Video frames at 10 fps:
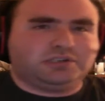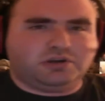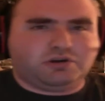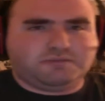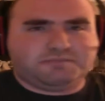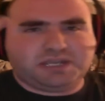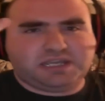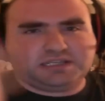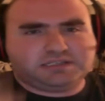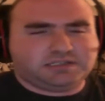So
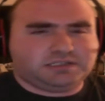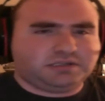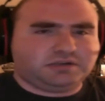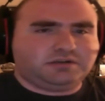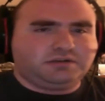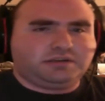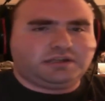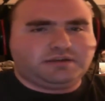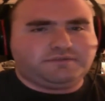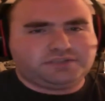peace, salt,
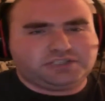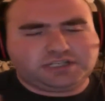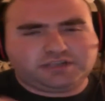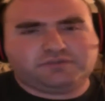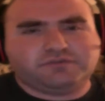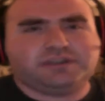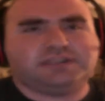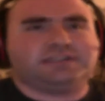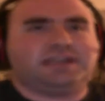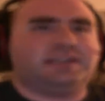love, chicken
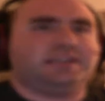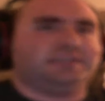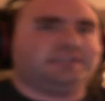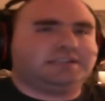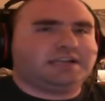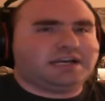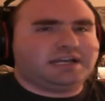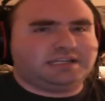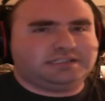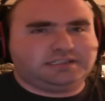grease, and the
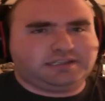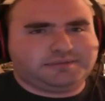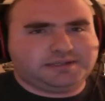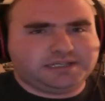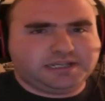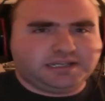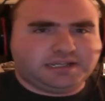sky is the limit.